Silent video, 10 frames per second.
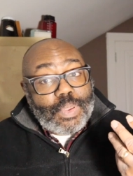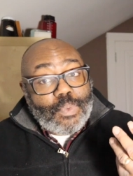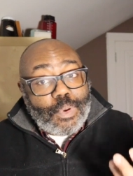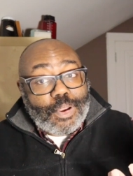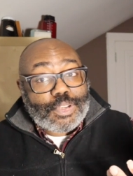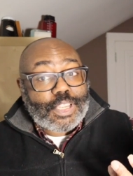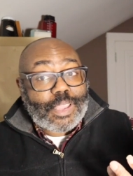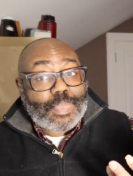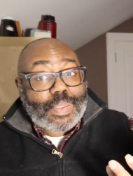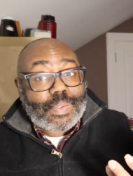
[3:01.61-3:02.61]
we
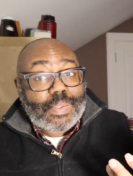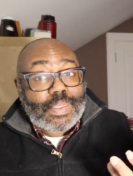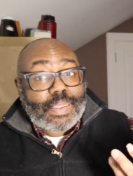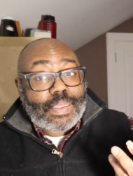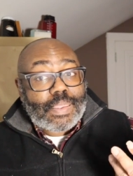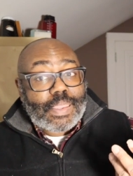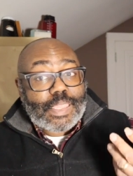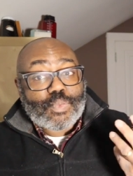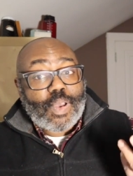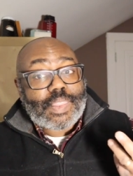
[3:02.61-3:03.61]
worship
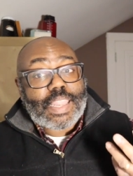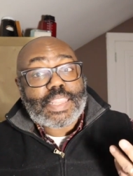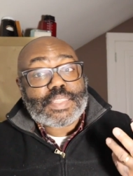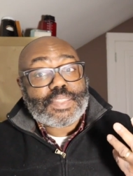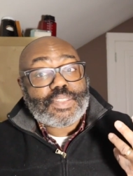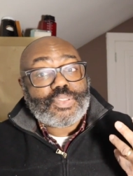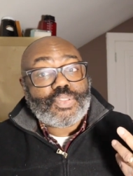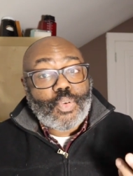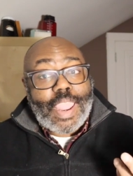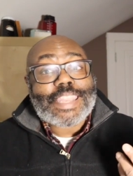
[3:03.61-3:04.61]
is one that is
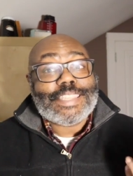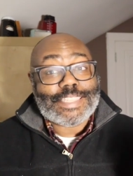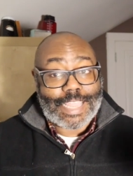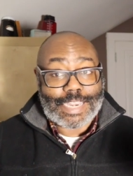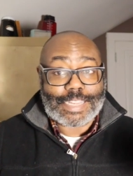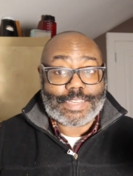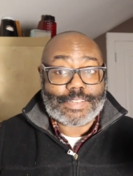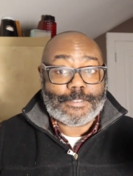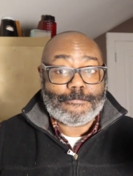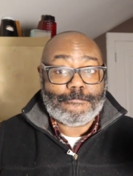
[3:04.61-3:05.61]

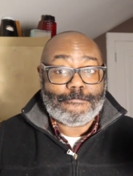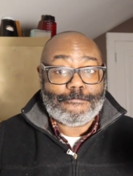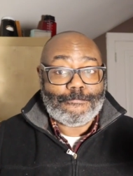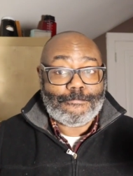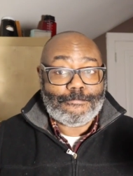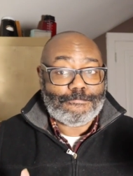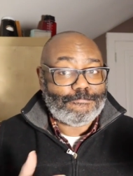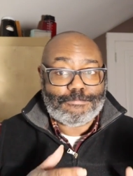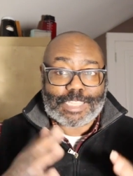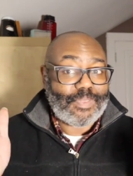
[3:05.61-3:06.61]
transcendent,
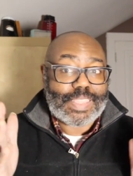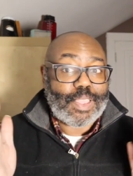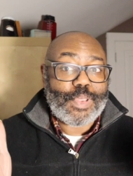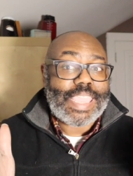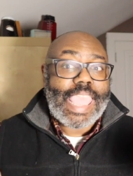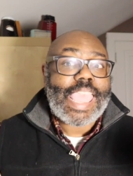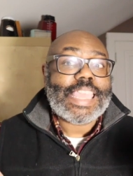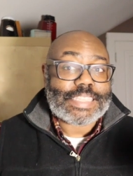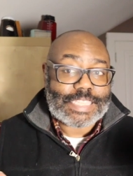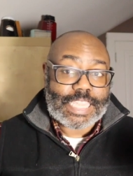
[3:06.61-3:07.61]
something that we
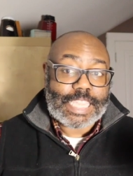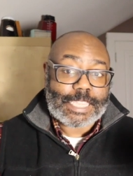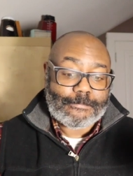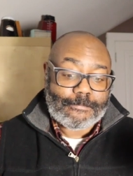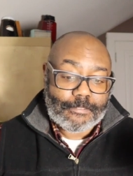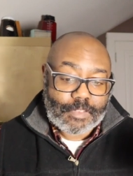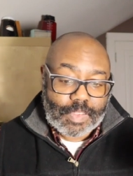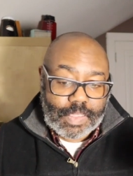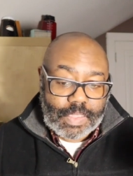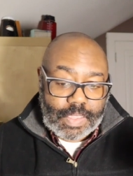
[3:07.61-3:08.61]
can't see.
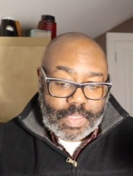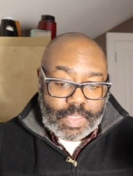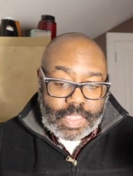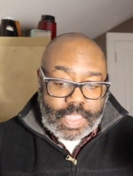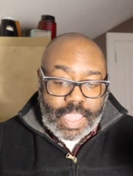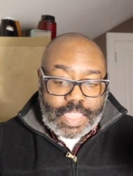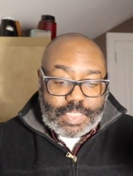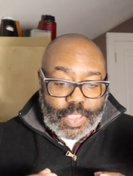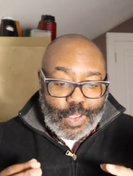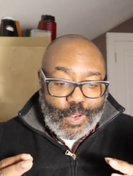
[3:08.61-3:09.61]
And
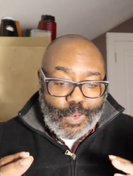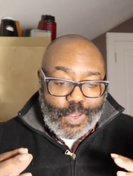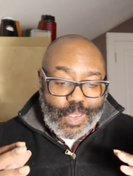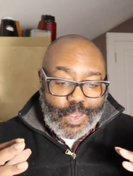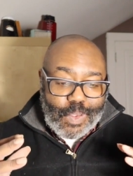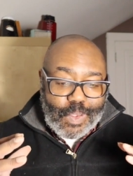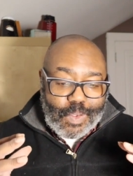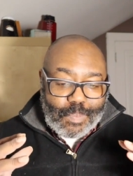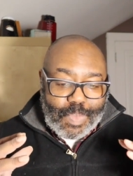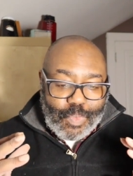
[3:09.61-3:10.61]
so,
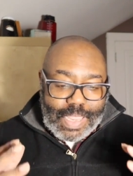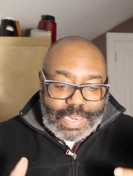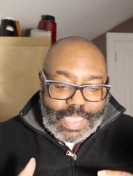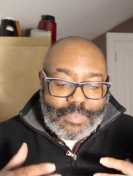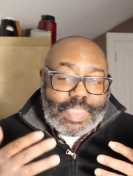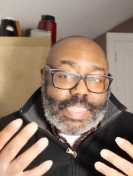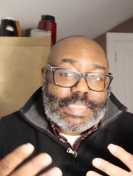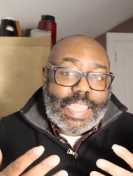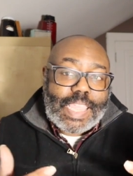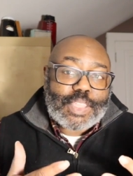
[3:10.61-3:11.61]
but we live in
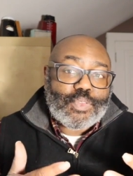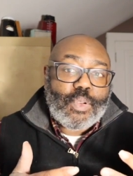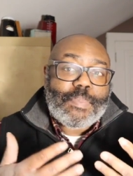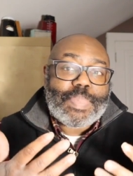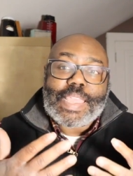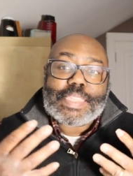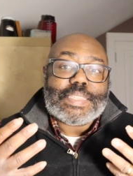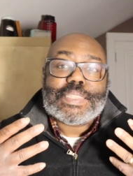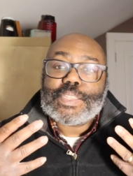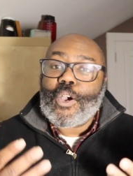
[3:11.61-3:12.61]
this age where we place
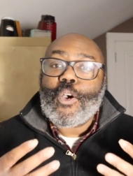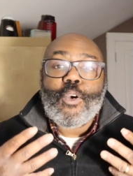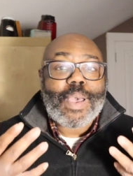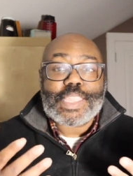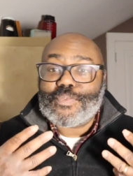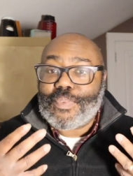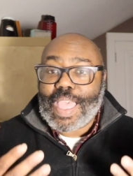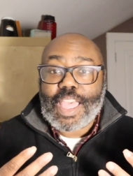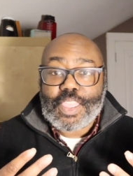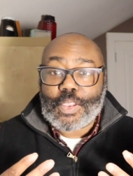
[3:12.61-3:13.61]
so much
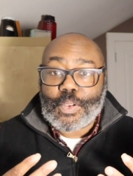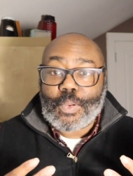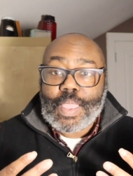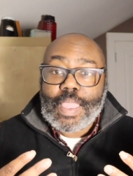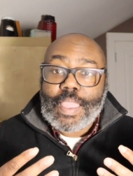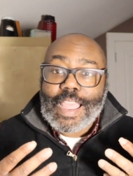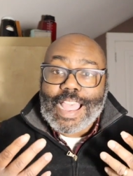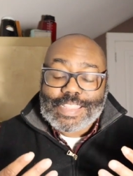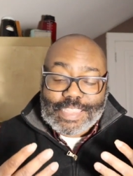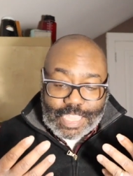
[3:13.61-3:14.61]
value
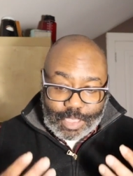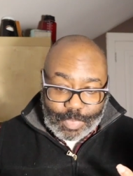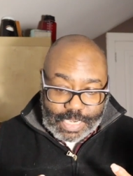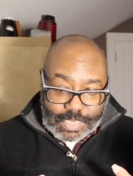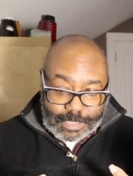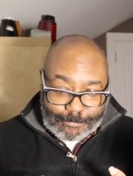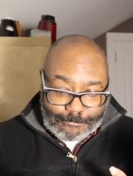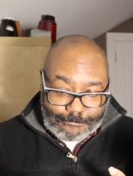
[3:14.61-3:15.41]
on the immanent.